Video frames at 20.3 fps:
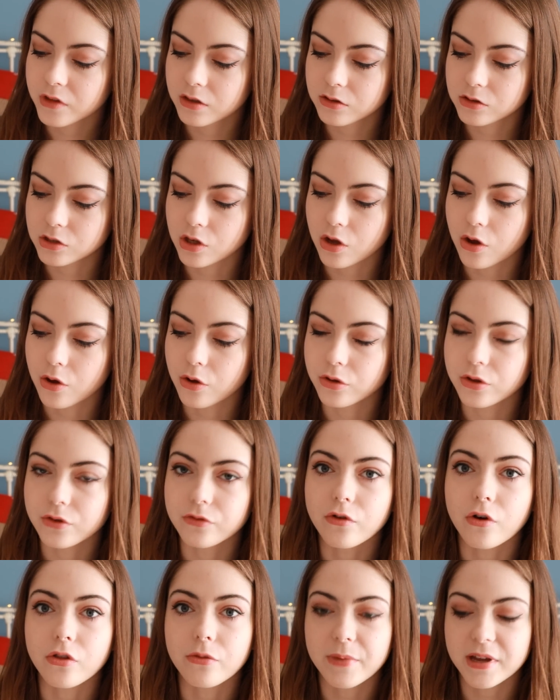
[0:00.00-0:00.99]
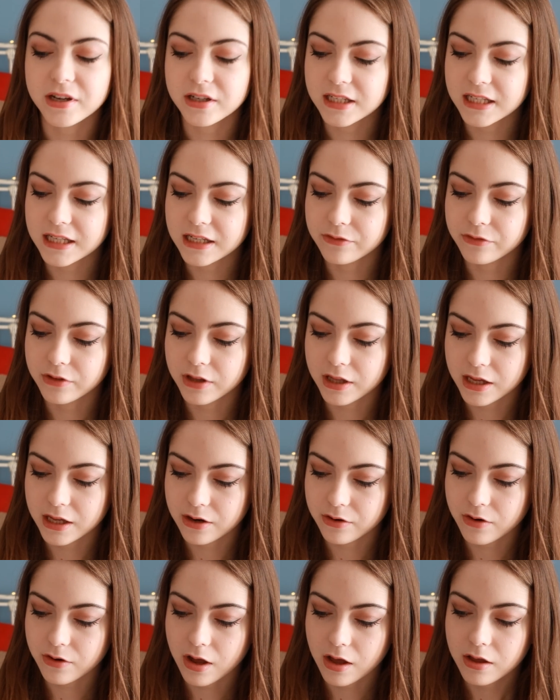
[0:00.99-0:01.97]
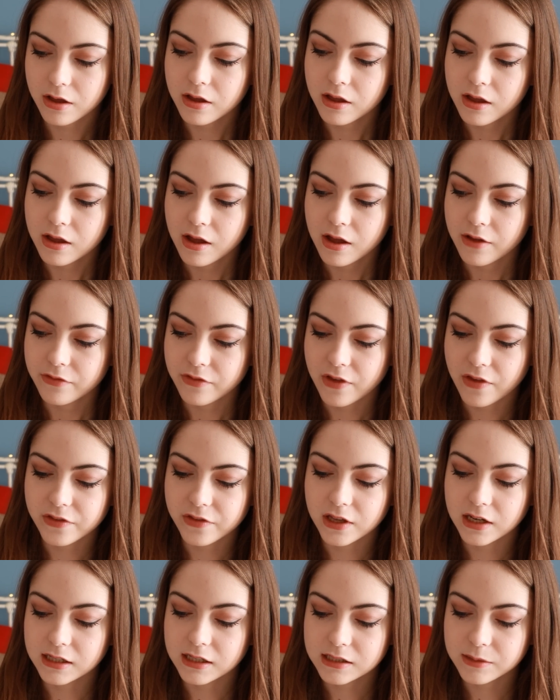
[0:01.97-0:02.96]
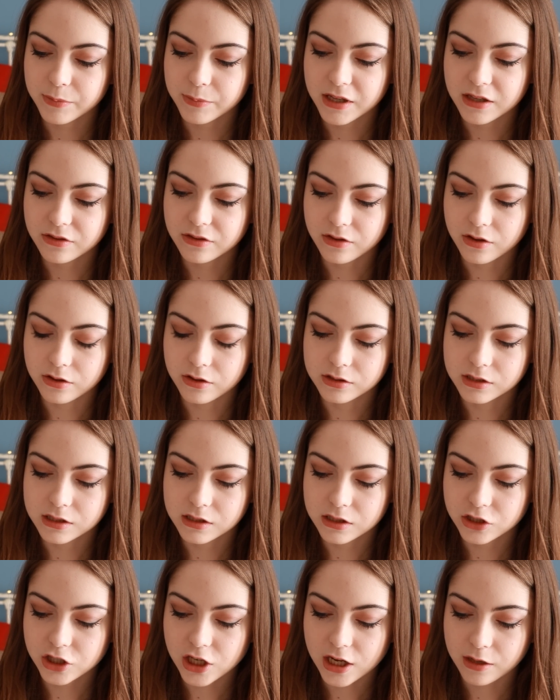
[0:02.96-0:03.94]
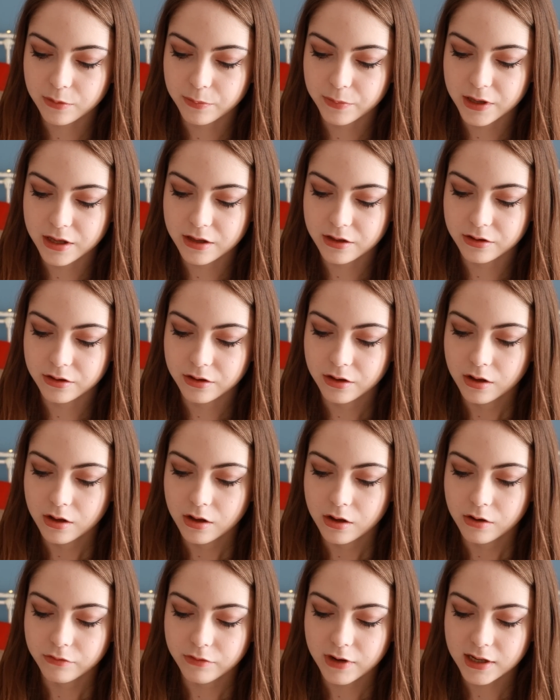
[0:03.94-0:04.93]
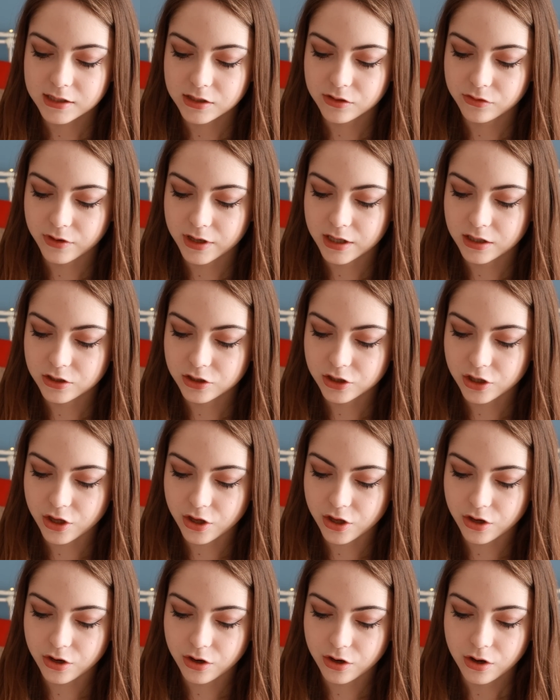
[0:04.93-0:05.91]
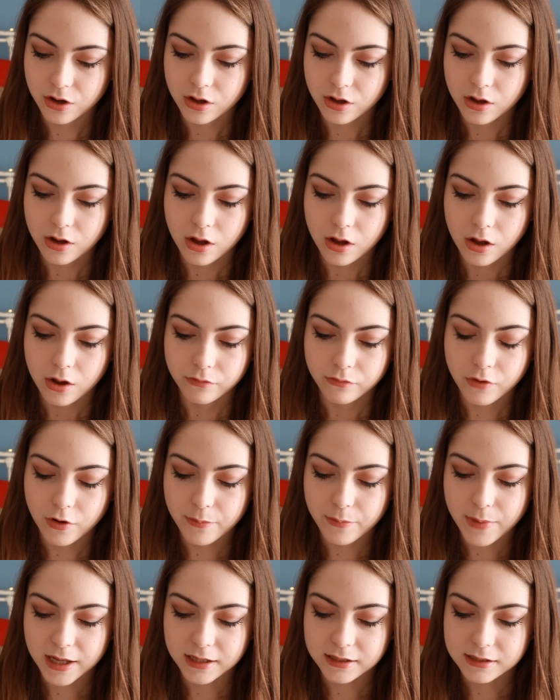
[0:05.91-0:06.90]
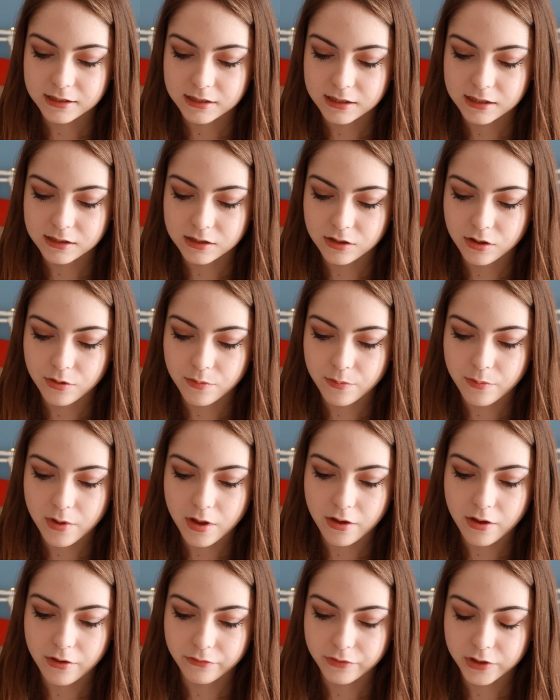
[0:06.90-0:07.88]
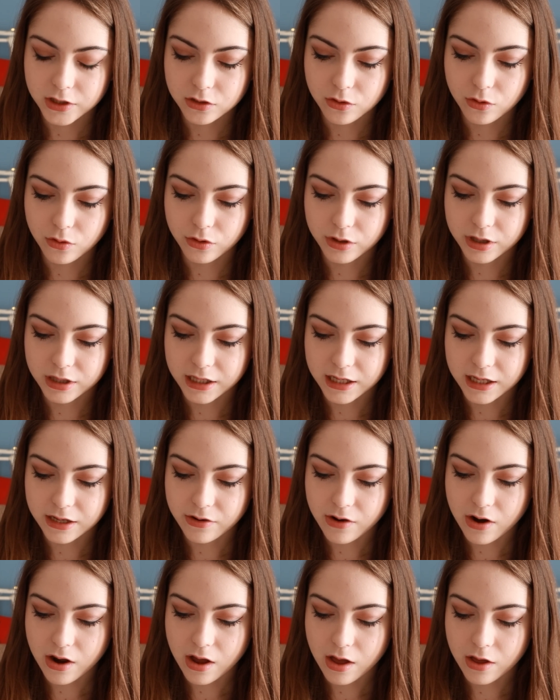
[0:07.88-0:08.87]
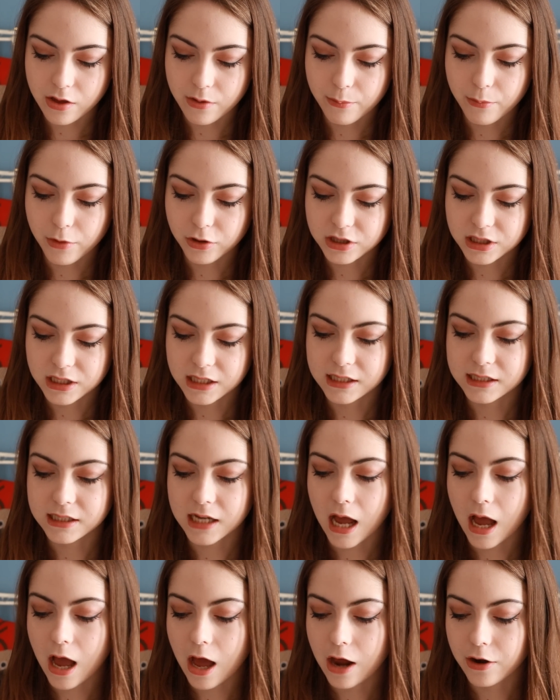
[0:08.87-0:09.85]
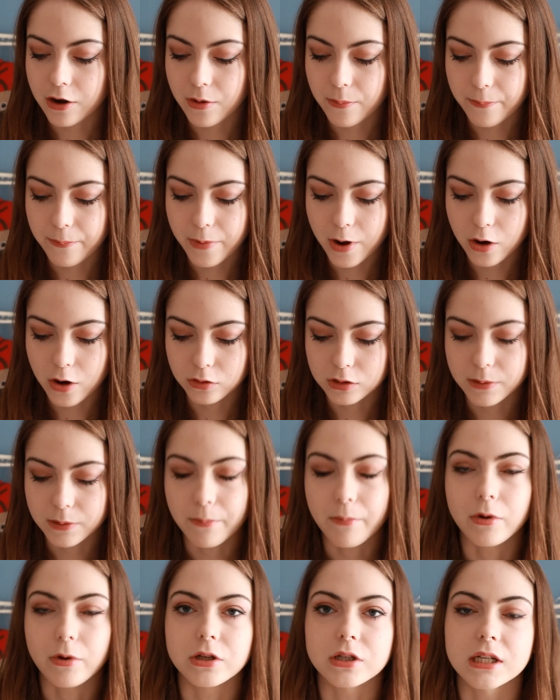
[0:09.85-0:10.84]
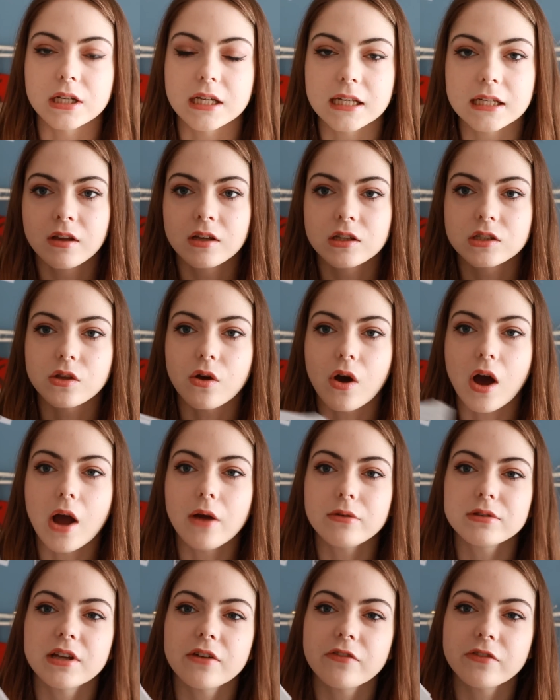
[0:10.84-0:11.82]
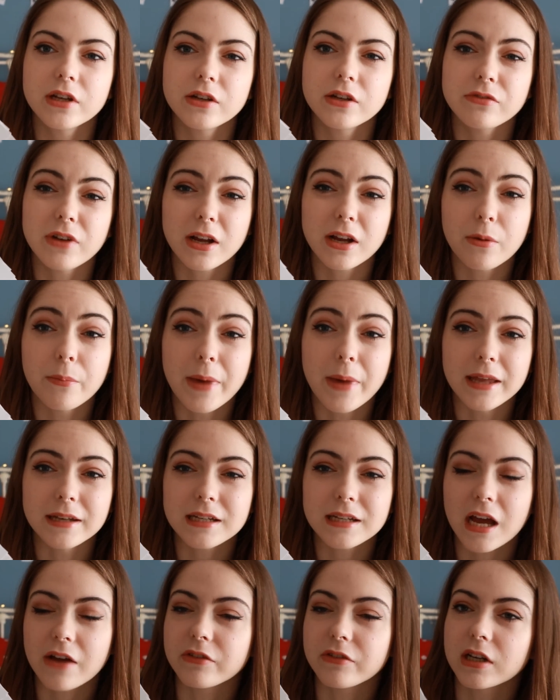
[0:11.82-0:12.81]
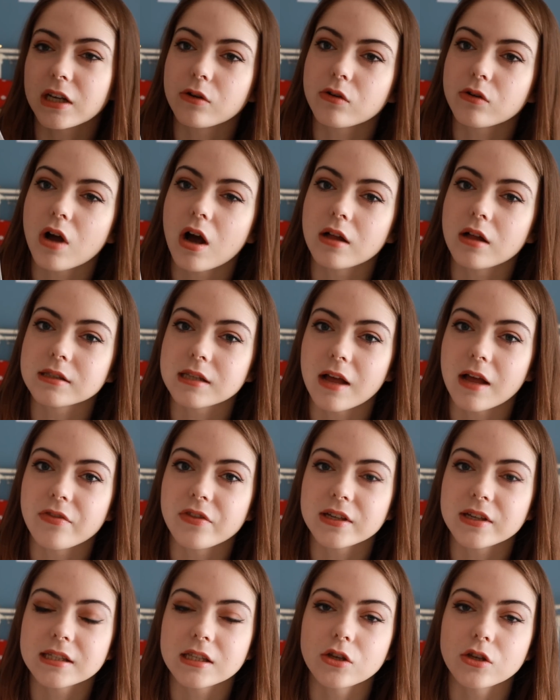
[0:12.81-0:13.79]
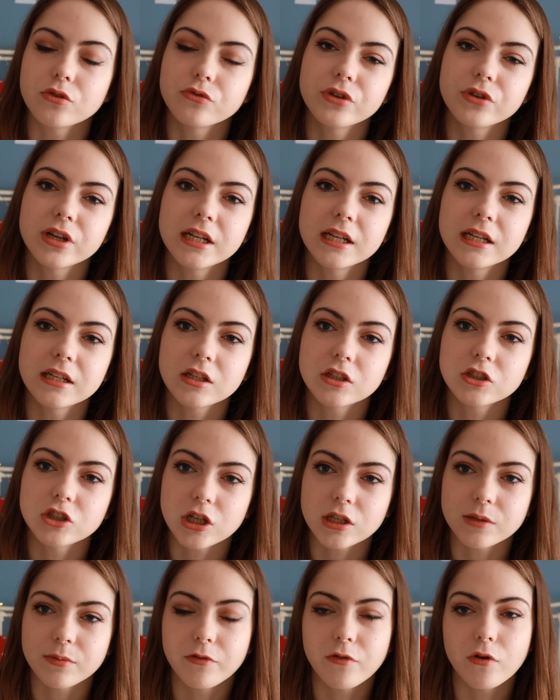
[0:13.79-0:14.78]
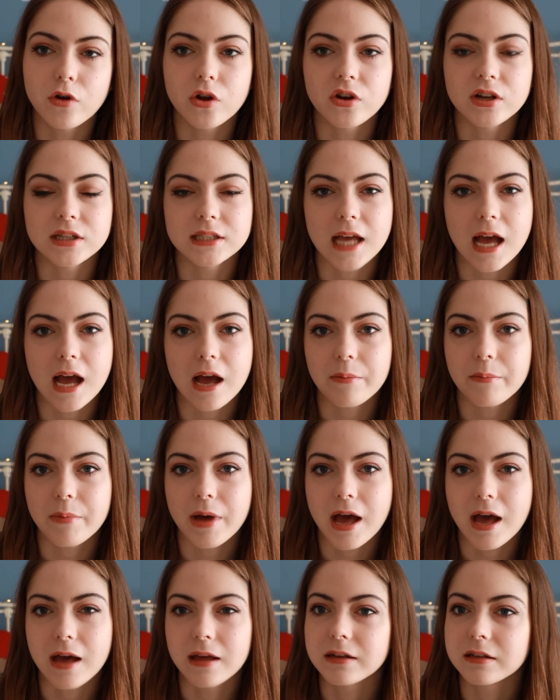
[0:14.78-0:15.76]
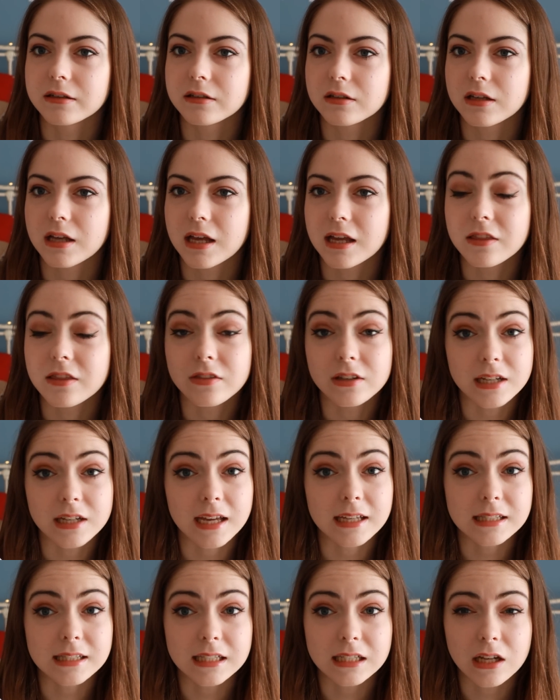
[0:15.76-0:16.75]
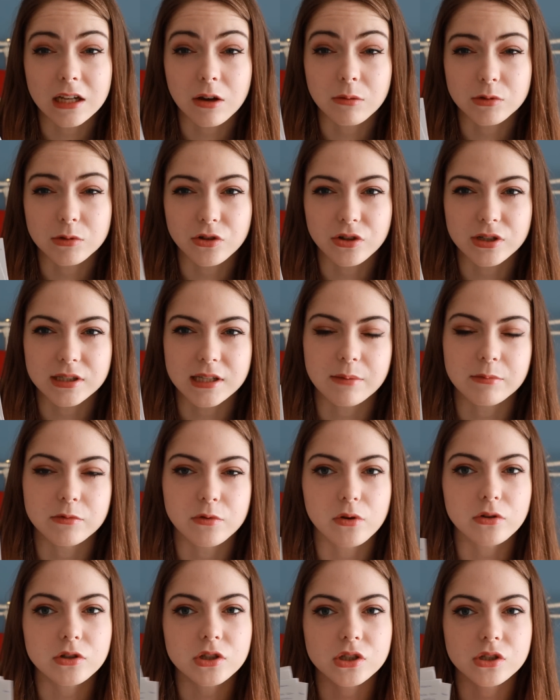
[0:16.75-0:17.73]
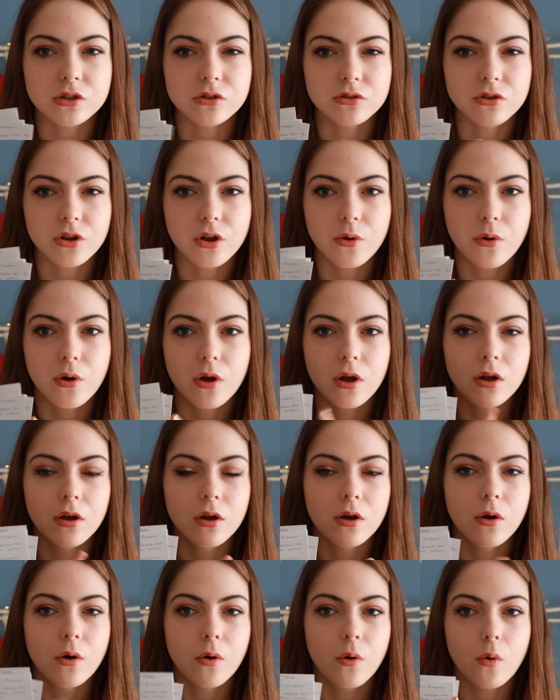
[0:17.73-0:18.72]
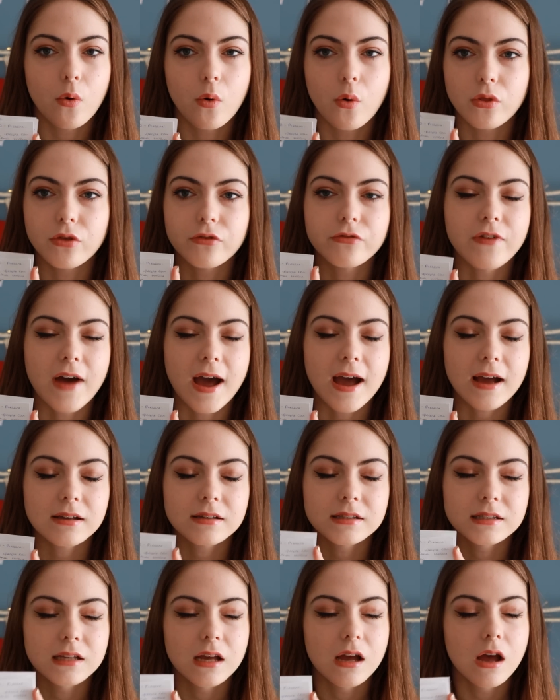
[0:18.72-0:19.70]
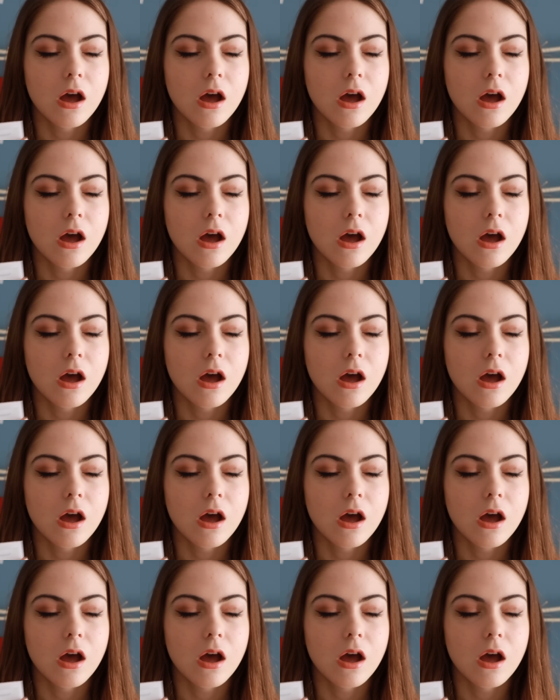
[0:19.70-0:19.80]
So you've got the medieval era, then the Elizabethans, the Jacobean, Restoration, Romanticism, Victorian era, Modernist and Postmodernist. So I would definitely recommend having little cards like this that you read just before your exam and in the days leading up to your exam as well, just so you know all the facts.